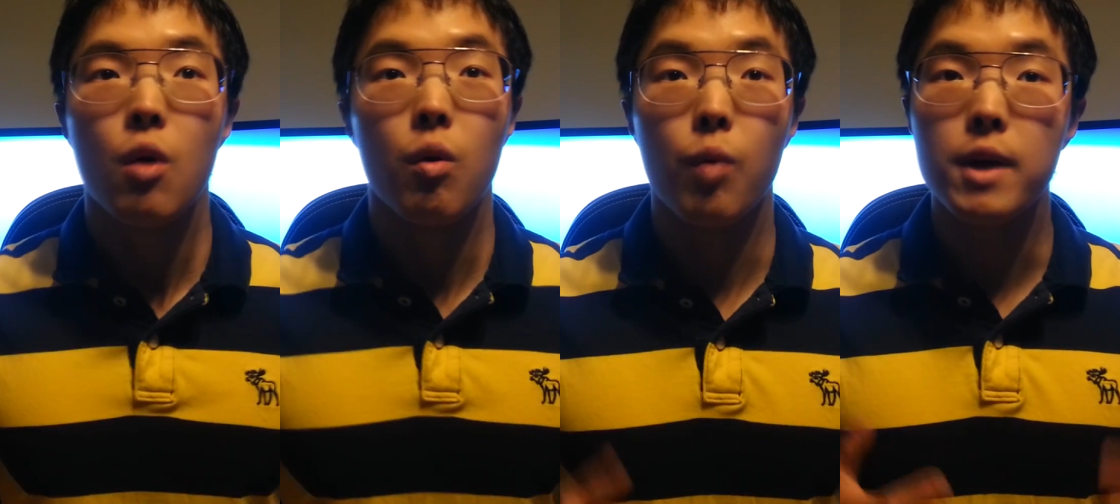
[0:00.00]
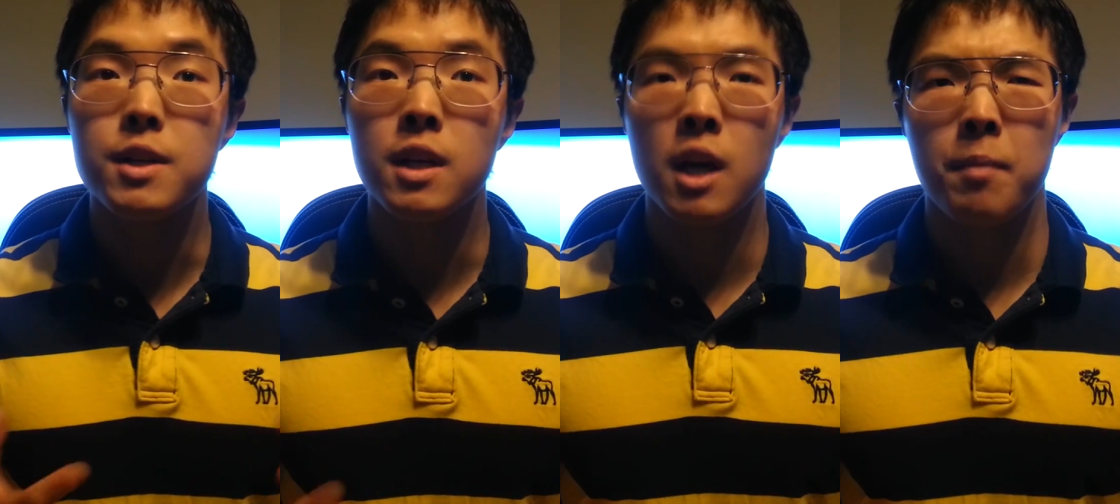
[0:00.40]
When
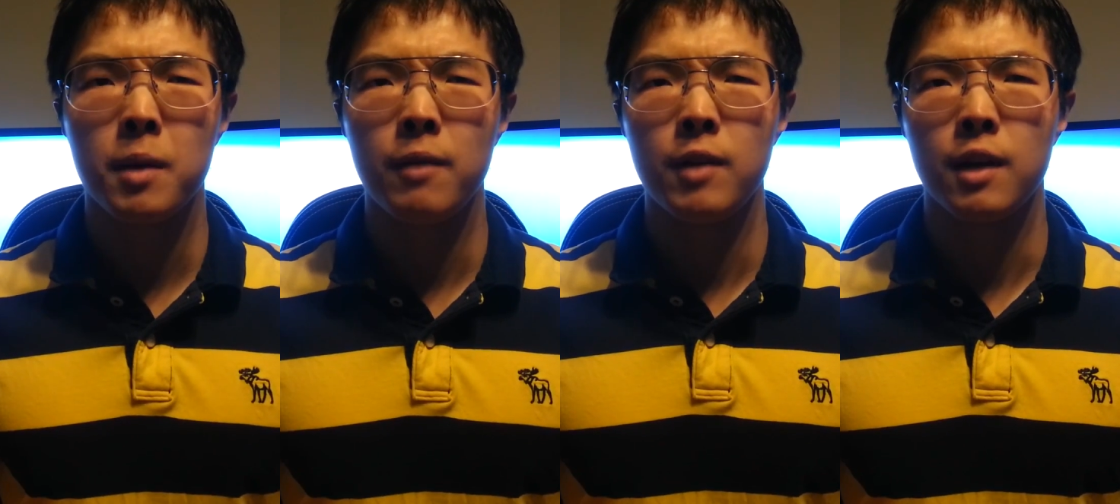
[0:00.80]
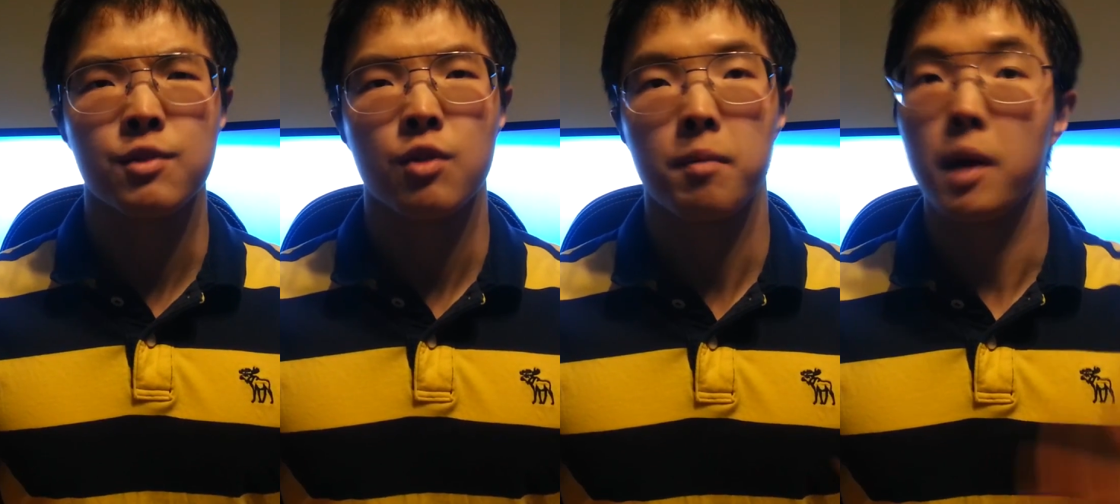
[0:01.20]
watching gameplay
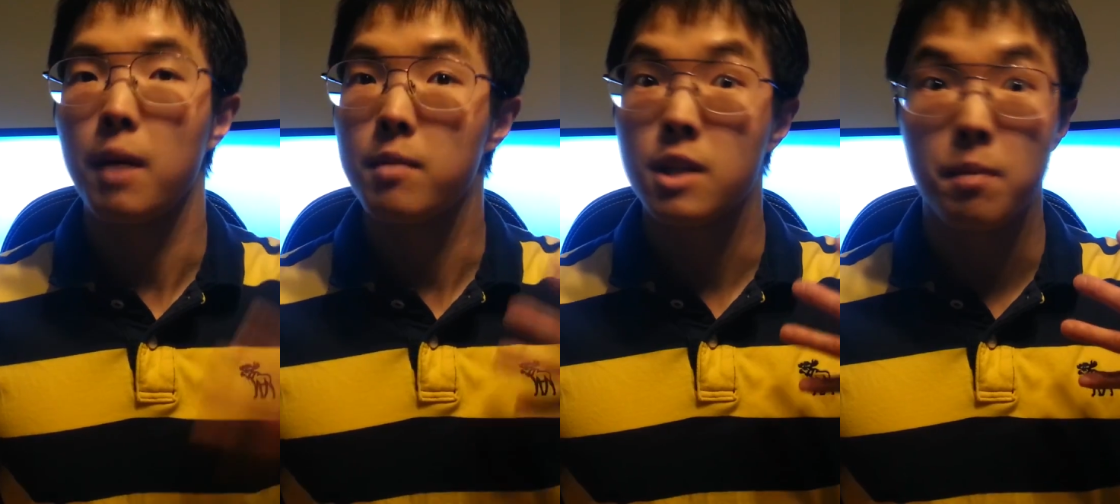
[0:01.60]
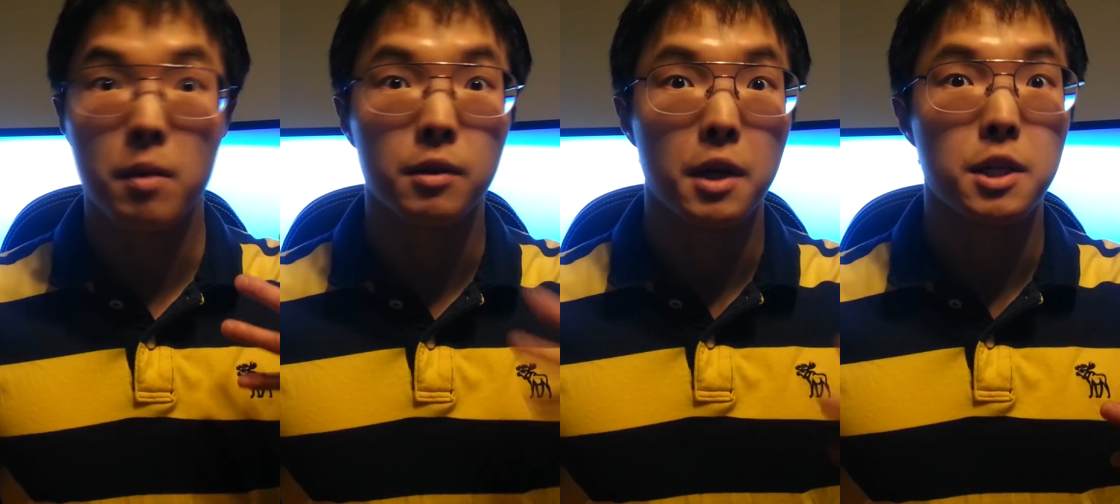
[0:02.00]
videos from gamers on
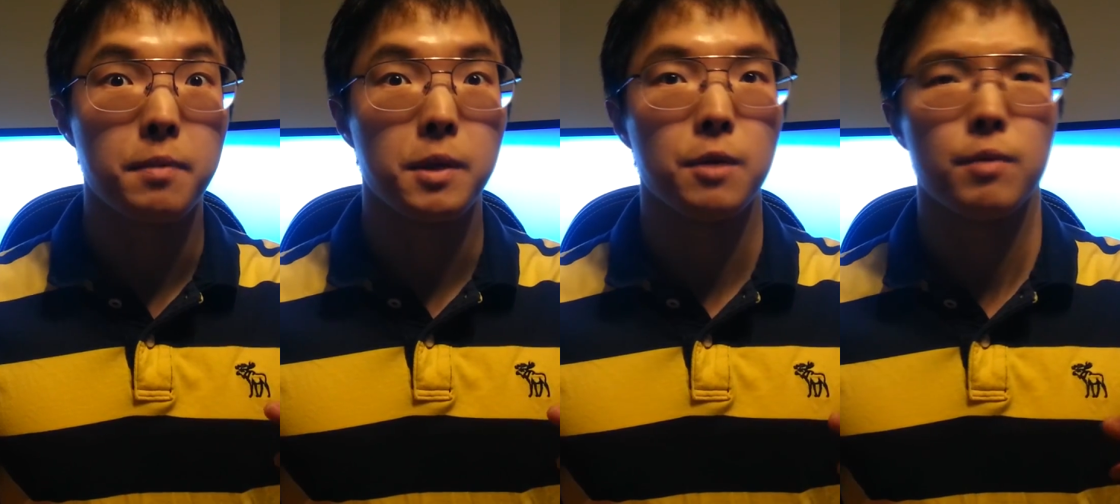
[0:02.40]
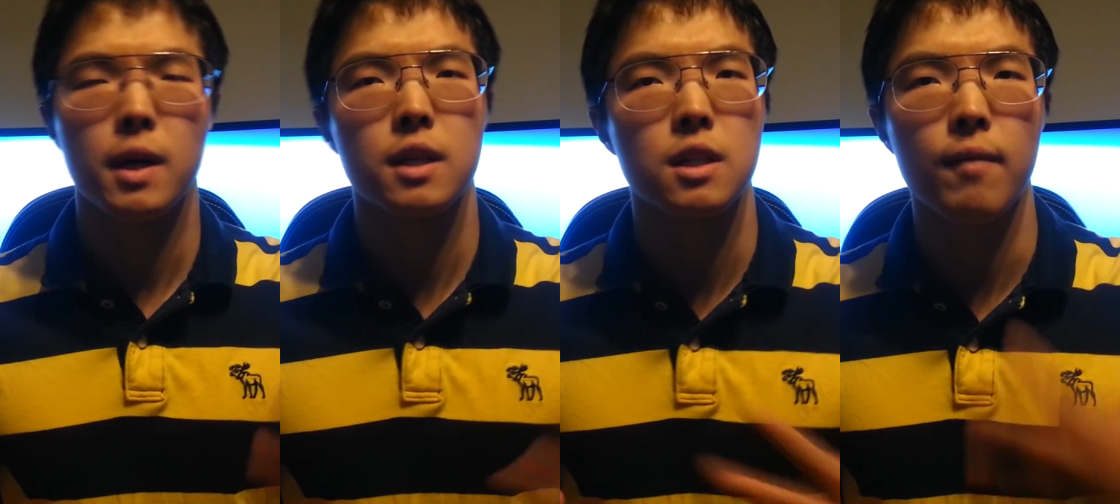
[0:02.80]
multi-GPU
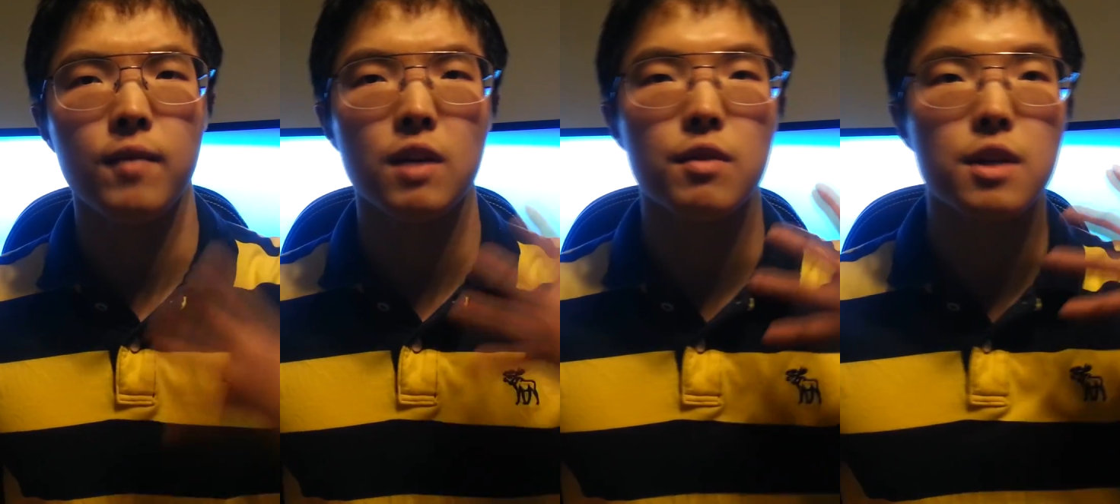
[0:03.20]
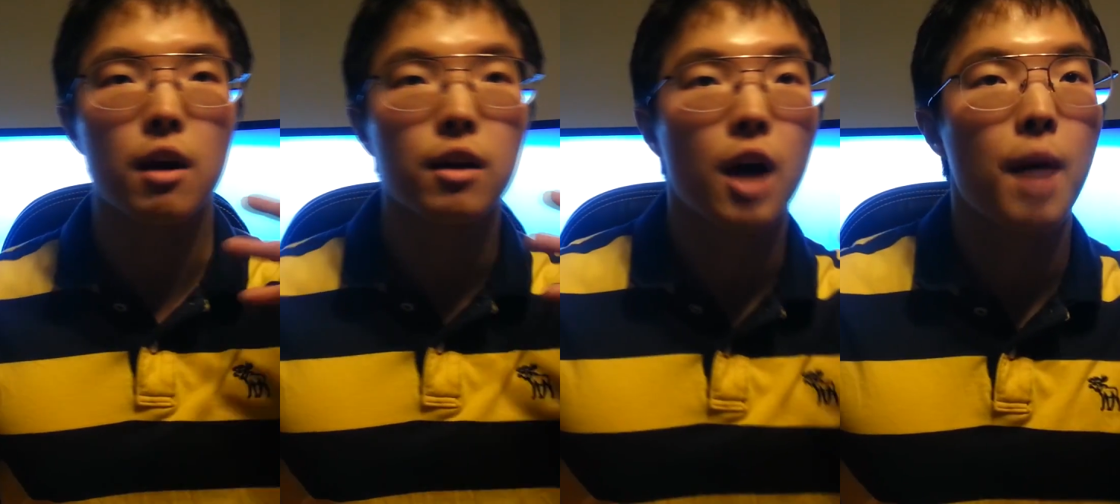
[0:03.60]
rigs, some viewers
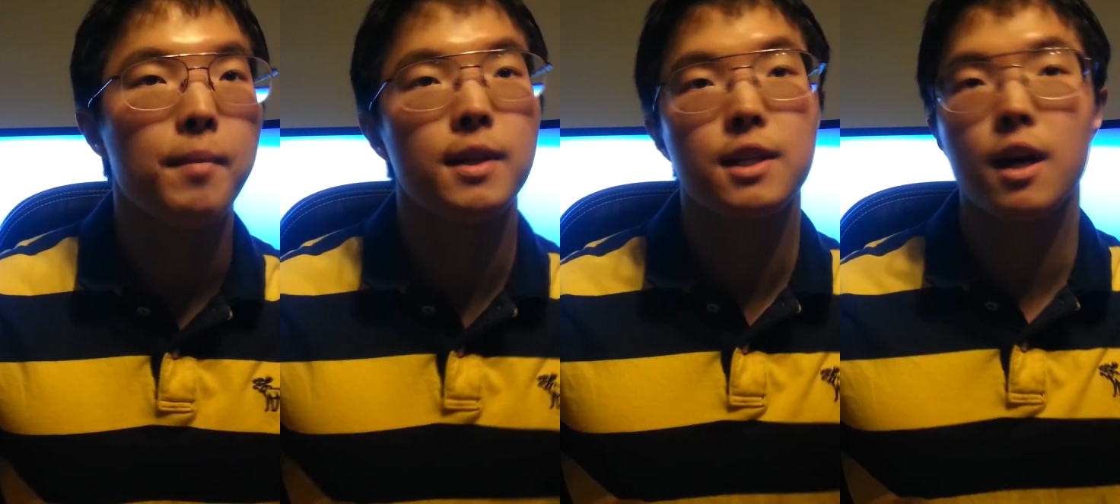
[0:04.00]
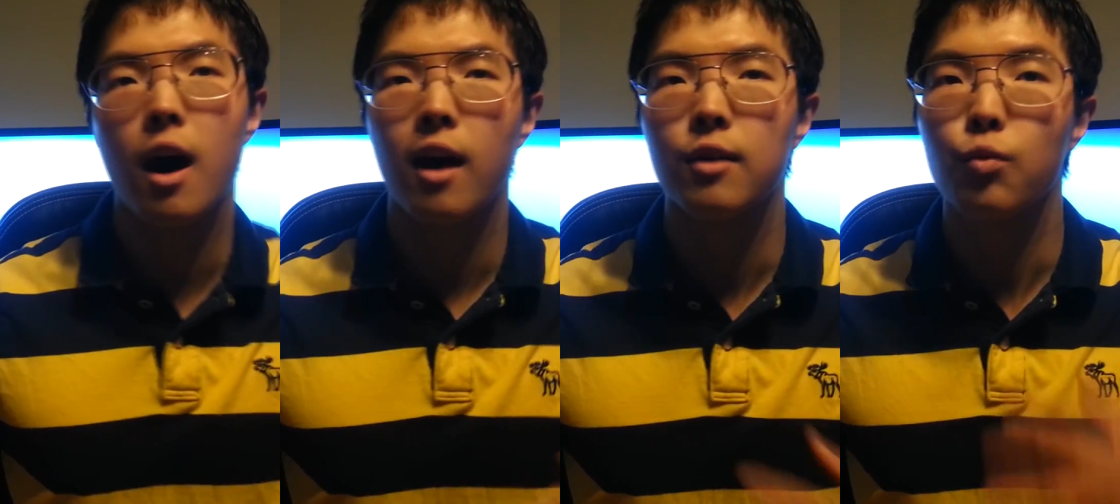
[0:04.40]
are commenting
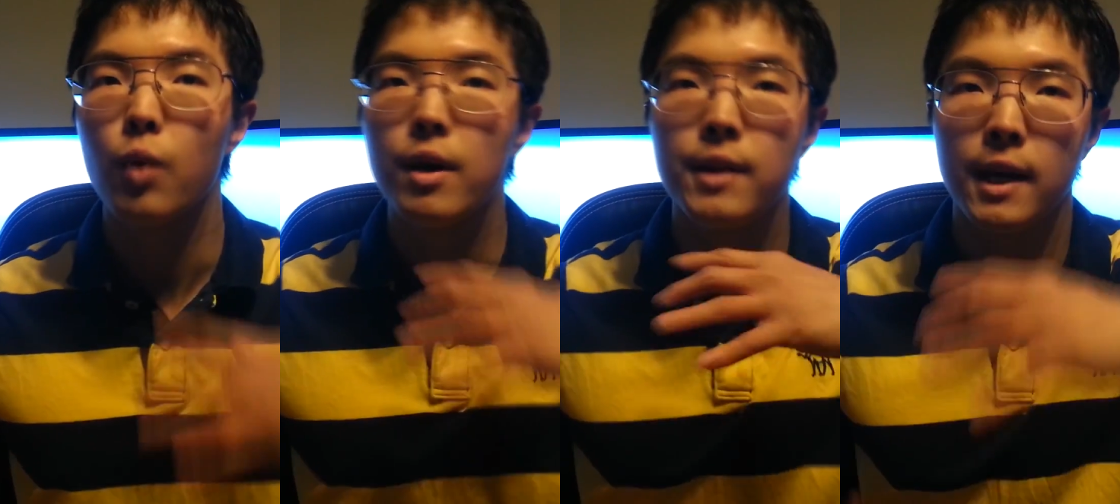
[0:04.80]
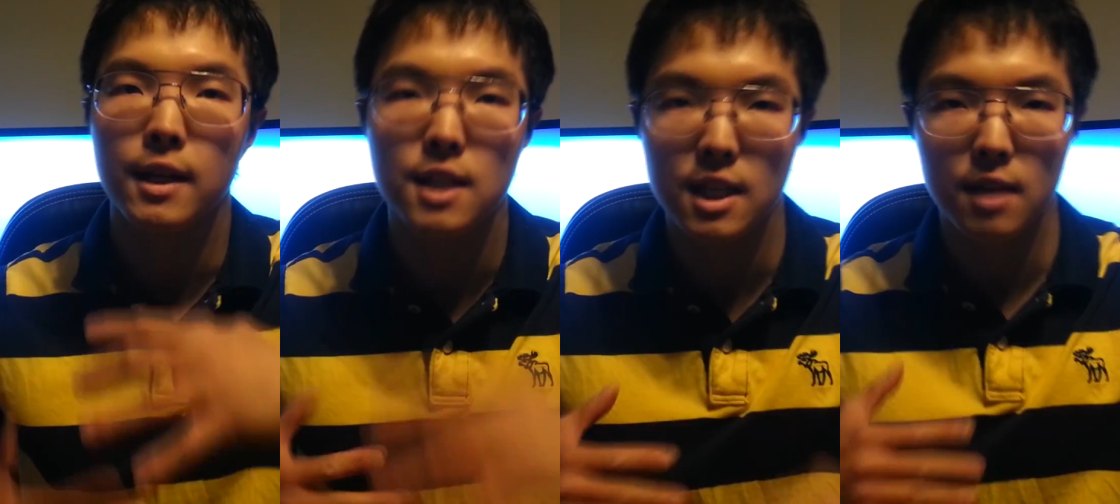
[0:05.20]
on where they
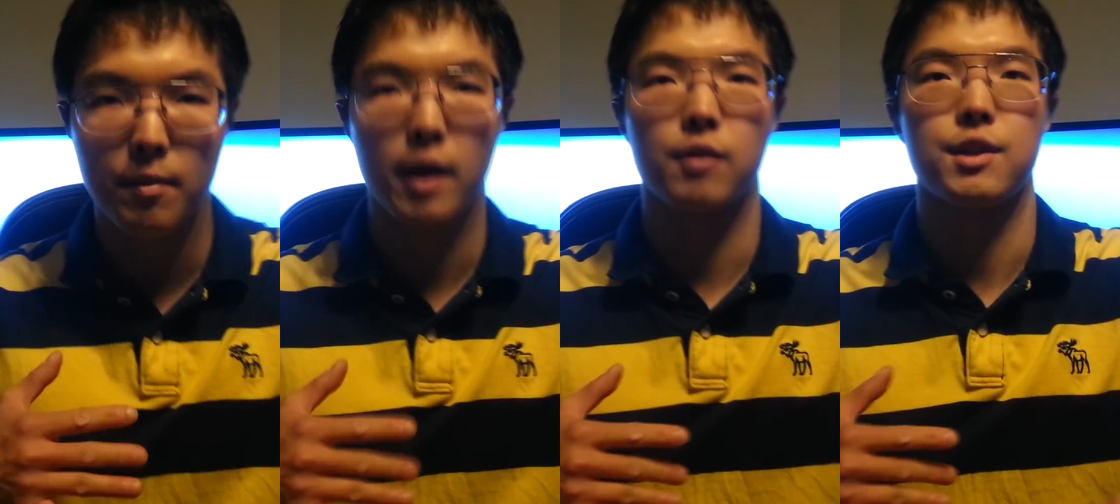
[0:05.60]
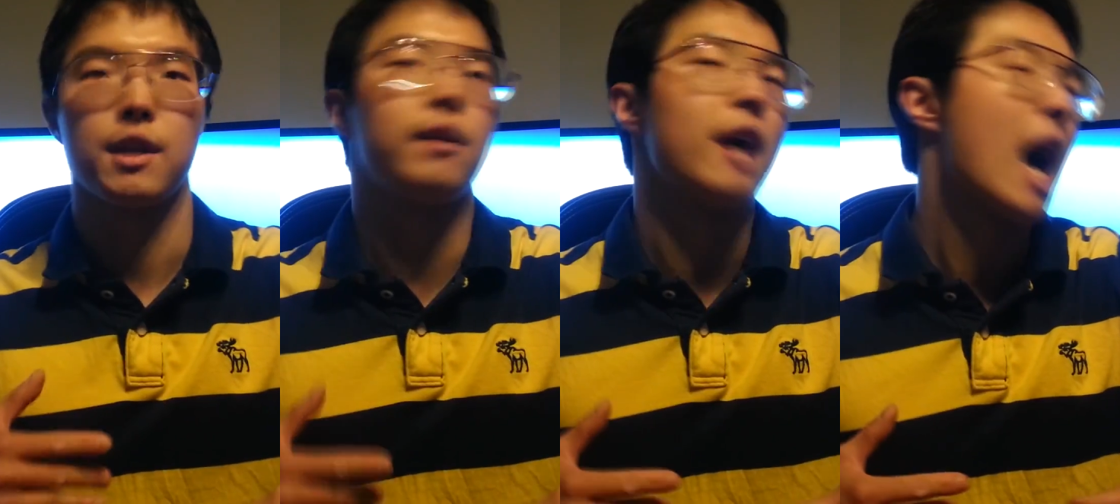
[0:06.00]
can see the
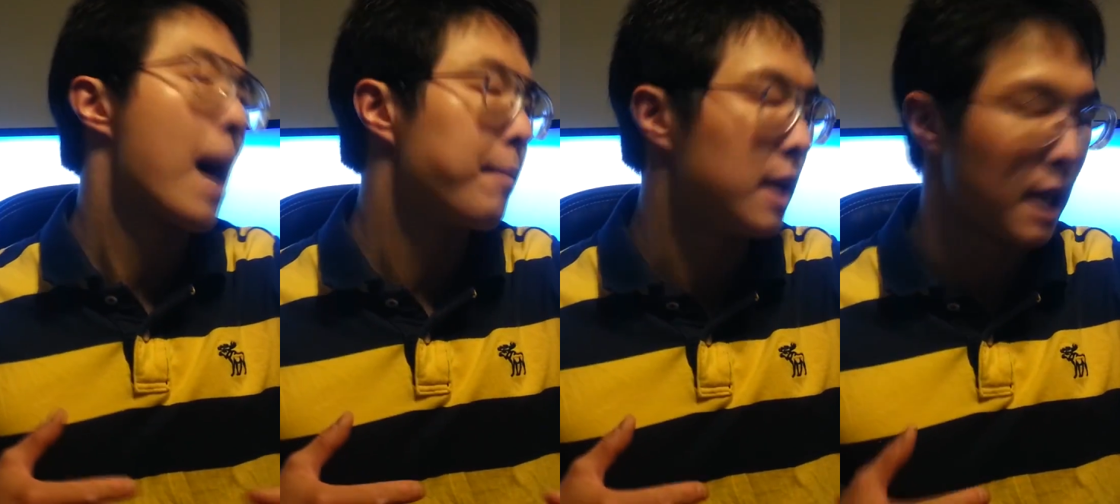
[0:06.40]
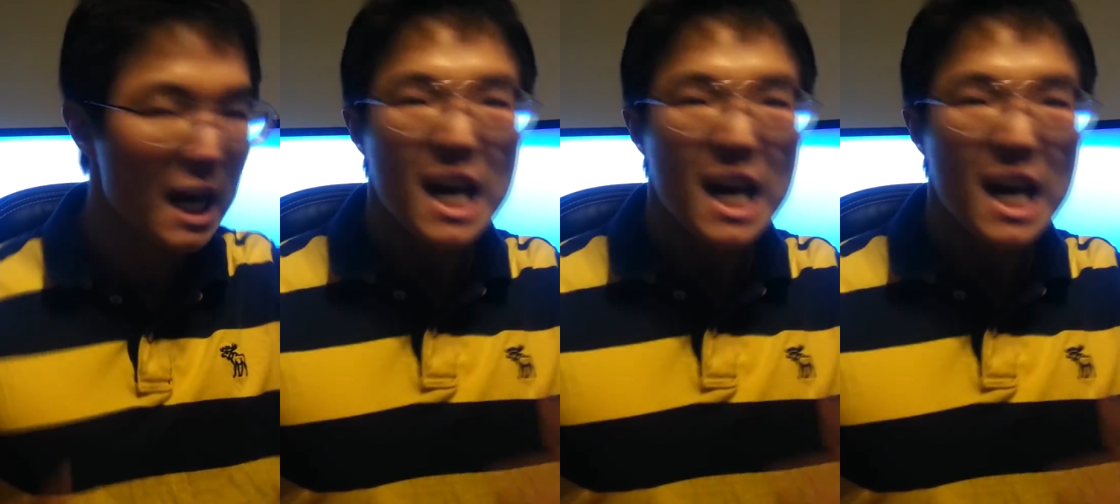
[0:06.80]
microstutter happening.